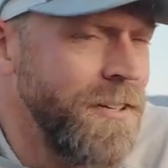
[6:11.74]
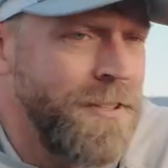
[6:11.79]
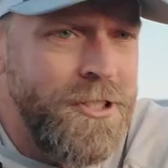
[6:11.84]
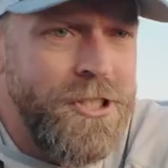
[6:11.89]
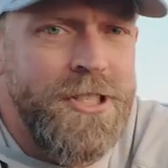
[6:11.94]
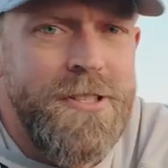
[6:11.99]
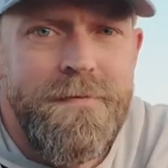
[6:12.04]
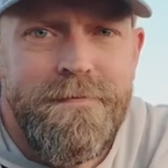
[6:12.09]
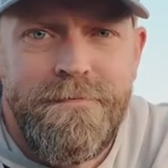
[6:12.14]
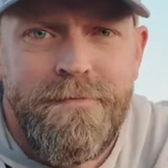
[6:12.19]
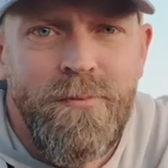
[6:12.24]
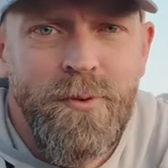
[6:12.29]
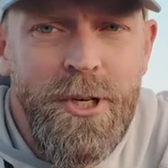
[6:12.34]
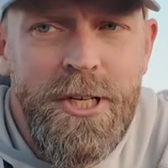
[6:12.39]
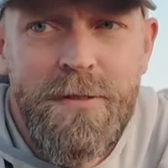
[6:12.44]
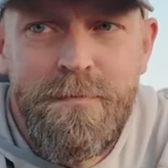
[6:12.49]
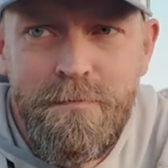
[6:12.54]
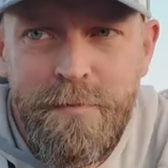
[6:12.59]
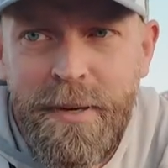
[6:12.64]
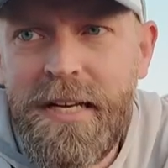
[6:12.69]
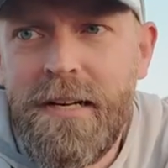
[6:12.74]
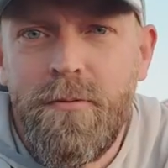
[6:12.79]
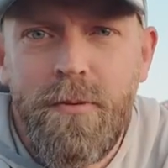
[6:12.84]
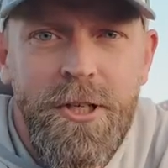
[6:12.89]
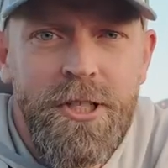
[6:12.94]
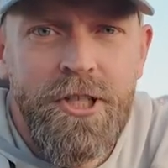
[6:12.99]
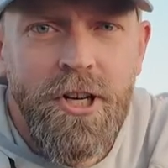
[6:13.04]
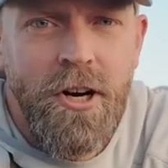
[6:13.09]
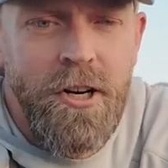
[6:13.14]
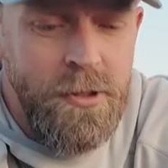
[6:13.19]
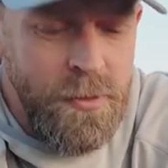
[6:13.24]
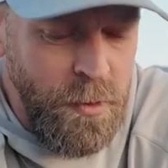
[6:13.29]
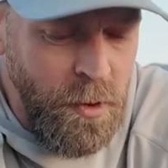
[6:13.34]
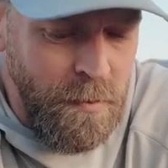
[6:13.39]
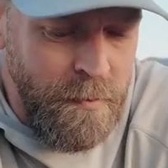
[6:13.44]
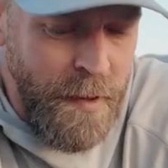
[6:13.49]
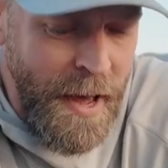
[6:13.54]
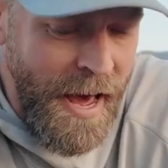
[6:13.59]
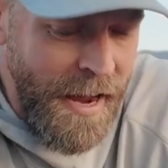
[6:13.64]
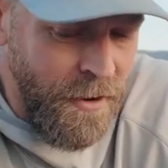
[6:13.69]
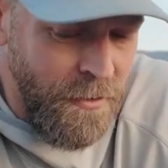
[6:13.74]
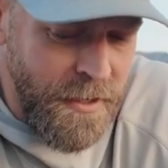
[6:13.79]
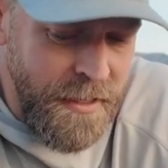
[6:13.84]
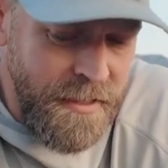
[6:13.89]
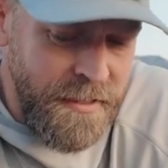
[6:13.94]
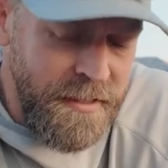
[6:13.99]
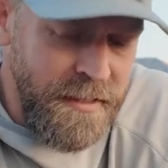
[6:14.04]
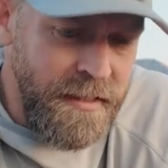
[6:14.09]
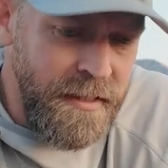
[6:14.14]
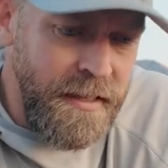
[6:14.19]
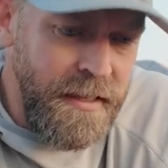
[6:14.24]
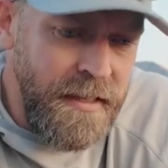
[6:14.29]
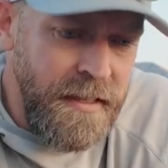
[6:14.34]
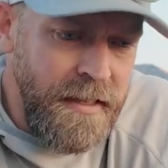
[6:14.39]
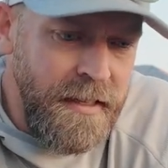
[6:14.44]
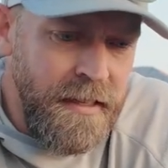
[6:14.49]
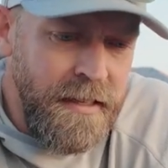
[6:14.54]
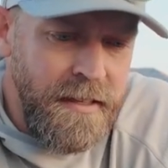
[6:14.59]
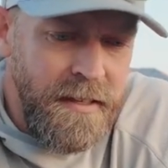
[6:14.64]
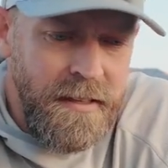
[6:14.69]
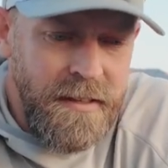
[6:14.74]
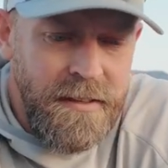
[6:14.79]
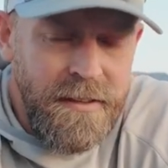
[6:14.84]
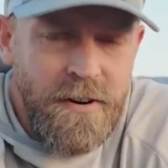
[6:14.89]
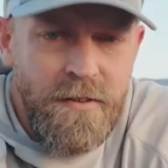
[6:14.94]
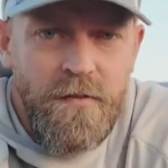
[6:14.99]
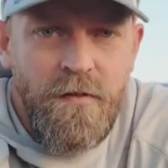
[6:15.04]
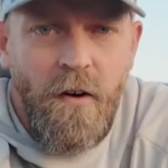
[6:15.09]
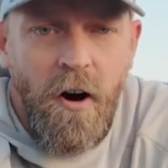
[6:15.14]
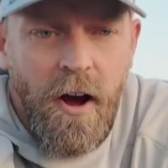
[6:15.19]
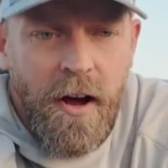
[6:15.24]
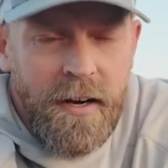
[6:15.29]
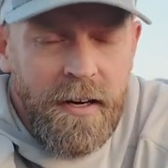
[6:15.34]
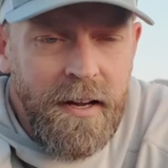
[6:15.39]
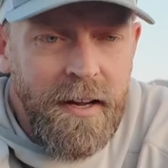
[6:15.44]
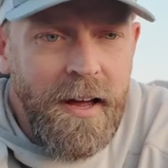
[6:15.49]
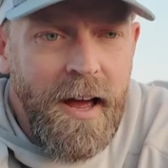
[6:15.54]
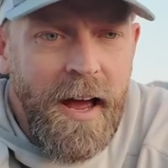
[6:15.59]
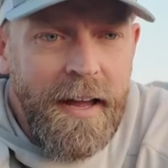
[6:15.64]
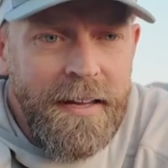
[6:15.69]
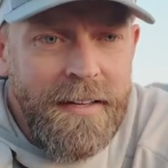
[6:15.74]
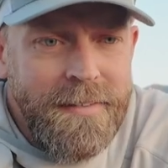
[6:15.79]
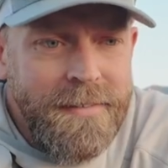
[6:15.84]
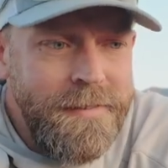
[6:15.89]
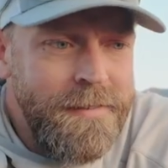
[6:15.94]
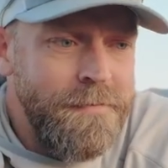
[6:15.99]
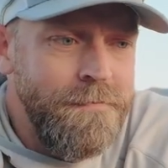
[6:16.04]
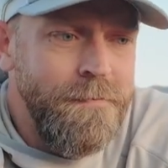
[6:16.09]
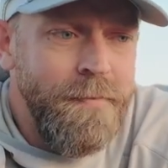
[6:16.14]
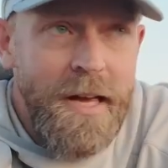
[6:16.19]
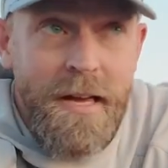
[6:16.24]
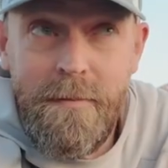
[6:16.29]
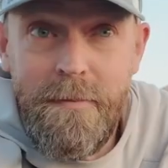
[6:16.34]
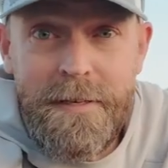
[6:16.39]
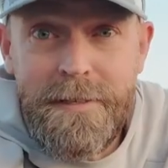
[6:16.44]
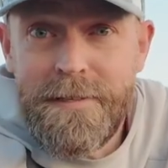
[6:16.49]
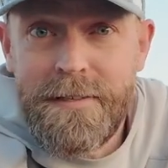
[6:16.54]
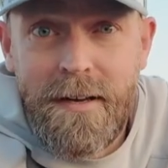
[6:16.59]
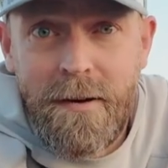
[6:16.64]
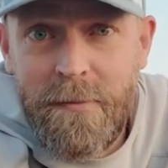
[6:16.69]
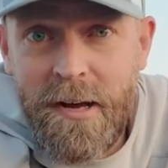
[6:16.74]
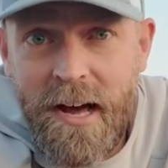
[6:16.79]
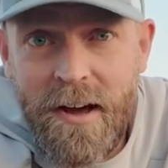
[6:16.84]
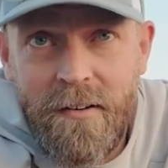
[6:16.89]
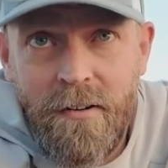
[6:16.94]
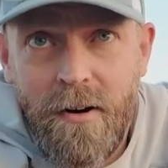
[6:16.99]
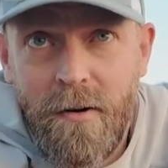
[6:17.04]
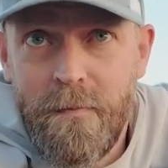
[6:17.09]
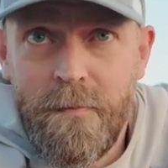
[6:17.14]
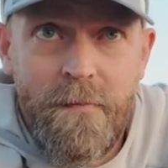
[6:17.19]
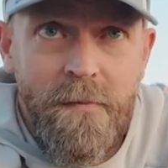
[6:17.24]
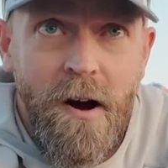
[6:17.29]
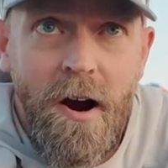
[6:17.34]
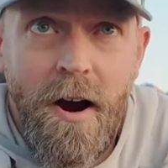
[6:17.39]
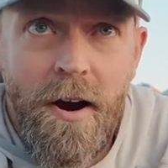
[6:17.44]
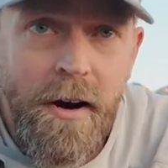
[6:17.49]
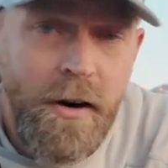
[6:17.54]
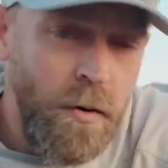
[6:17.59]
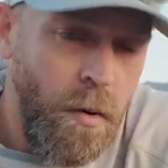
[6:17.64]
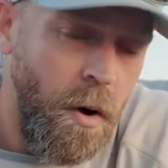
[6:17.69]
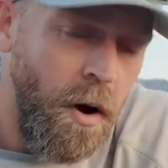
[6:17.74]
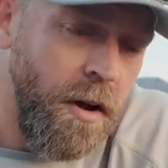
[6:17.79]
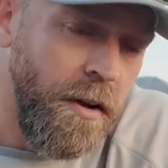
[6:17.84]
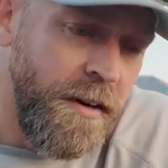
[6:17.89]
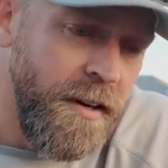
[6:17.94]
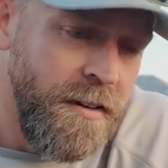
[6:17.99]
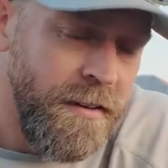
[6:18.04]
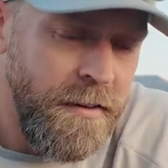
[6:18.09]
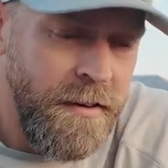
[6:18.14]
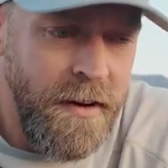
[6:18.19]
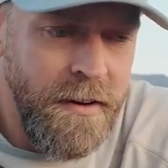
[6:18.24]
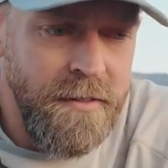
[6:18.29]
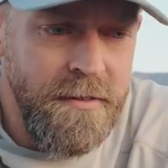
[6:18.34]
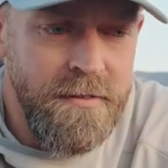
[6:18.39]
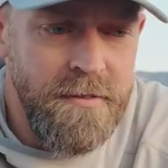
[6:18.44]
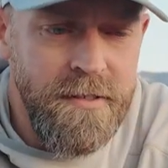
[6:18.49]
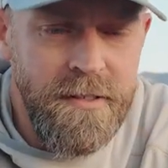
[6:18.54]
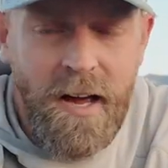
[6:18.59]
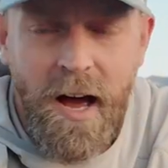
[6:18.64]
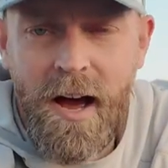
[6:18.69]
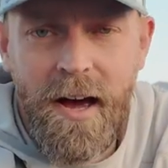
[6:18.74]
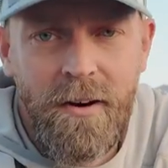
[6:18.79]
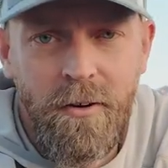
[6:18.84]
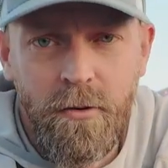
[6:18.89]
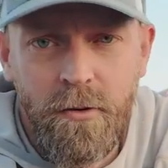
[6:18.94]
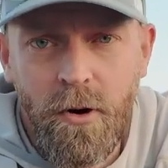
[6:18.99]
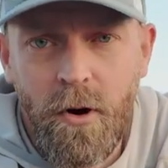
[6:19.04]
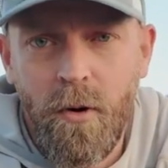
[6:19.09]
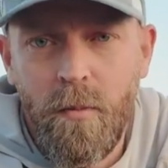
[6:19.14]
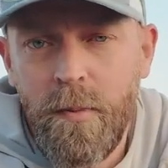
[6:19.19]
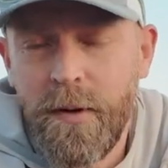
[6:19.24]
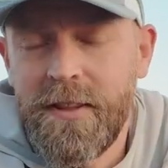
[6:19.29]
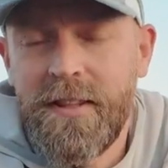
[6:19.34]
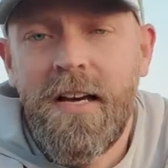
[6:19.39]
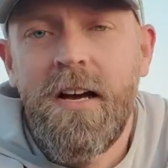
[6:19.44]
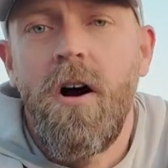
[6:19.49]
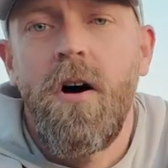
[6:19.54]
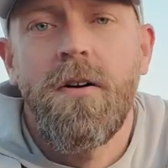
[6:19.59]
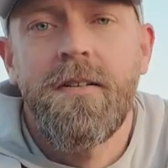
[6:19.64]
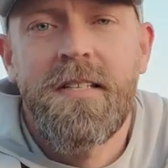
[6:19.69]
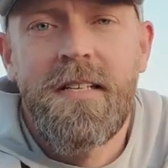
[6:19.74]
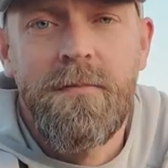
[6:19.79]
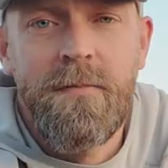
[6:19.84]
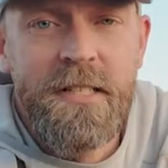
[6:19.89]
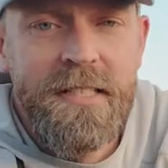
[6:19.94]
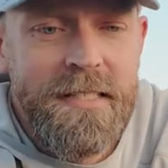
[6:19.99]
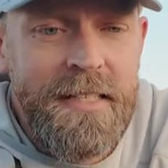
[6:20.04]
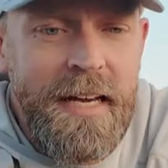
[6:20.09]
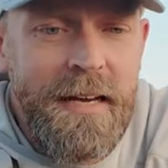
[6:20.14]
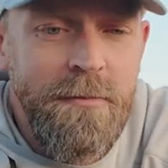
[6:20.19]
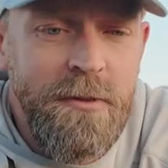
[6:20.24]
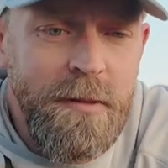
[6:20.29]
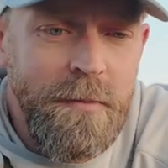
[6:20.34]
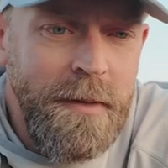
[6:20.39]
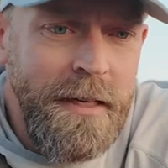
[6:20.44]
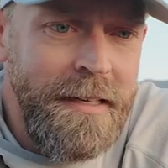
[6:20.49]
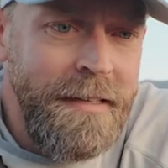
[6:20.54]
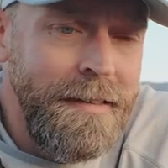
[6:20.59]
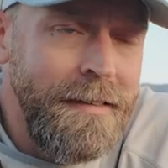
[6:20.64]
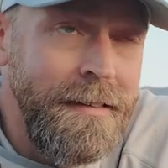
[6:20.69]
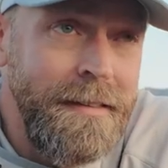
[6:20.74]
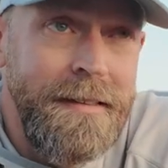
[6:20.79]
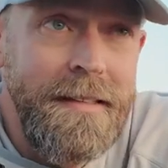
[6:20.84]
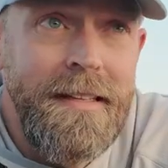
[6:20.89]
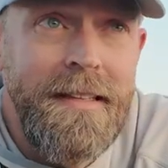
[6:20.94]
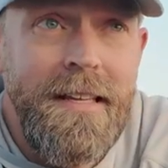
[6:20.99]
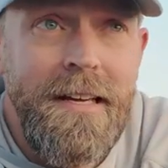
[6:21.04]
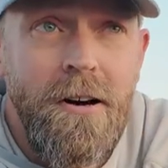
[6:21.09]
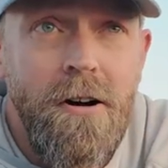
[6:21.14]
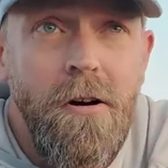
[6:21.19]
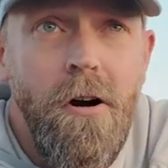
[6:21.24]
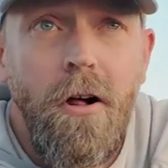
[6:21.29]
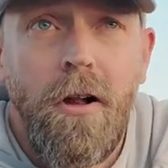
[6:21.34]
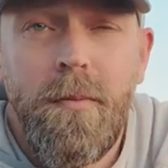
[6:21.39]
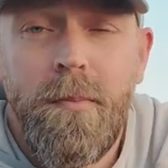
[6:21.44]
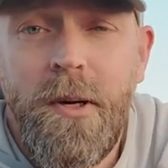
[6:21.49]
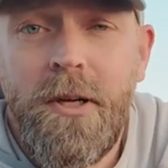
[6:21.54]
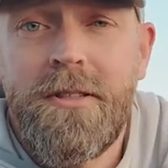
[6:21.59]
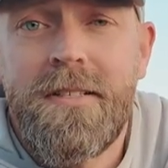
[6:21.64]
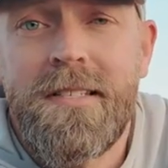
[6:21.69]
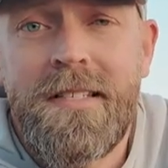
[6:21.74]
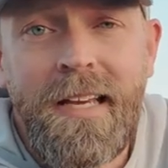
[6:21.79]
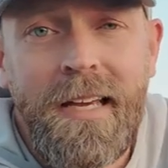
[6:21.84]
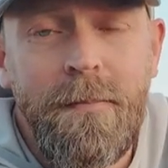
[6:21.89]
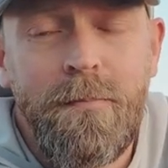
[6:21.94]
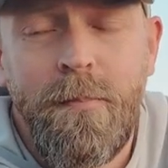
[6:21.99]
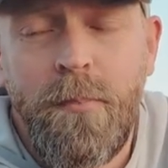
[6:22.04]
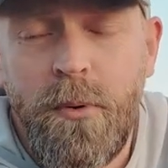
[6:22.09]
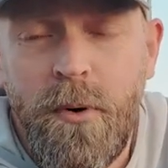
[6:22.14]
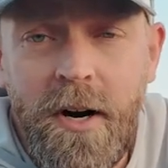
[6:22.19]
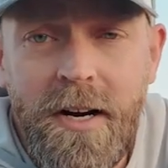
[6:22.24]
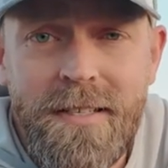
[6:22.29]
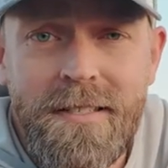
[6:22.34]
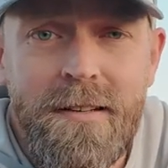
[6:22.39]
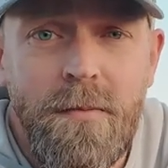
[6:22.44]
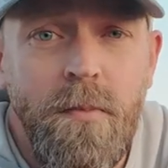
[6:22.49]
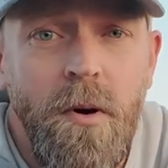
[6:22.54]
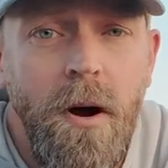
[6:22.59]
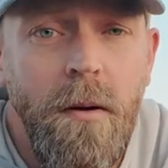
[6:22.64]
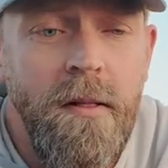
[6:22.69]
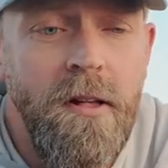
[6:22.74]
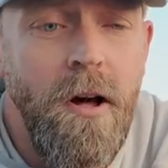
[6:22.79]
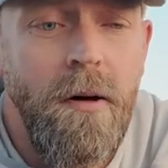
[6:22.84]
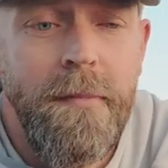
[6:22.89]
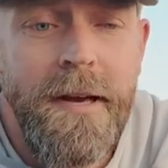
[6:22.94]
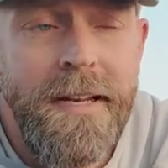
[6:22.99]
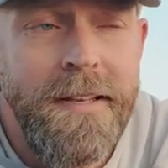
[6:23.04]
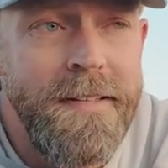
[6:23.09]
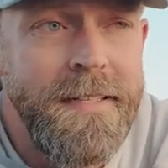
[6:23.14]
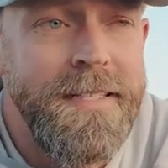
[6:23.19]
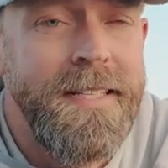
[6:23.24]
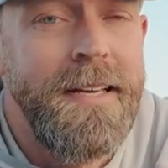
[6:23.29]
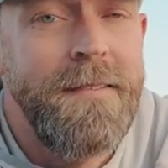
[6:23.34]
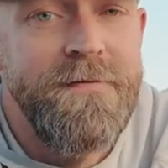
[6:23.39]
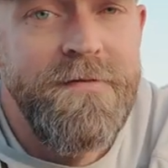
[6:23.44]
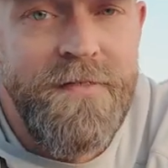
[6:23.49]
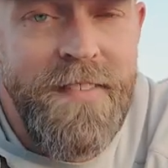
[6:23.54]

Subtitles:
They're just big rechargeable batteries. They're fine. I guess maybe somehow are higher quality than others. I don't know, but they all seem the same to me. They're all about the same price. They're probably all made in the same